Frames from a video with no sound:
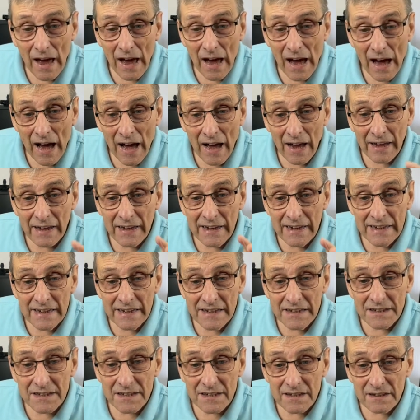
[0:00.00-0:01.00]
I
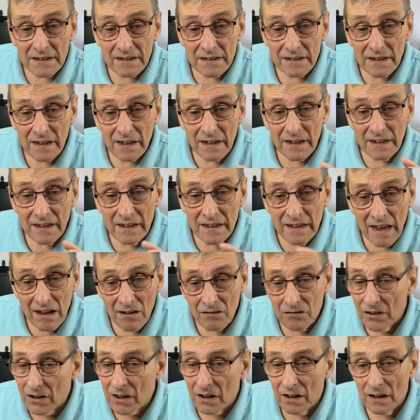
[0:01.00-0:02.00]
eat
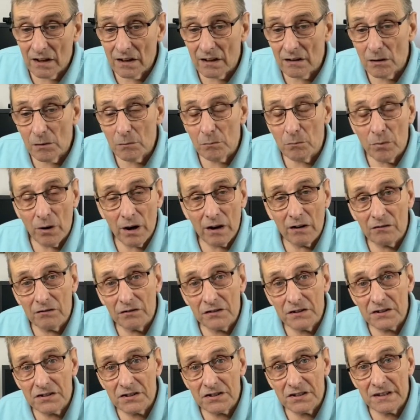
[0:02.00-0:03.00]
never breakfast.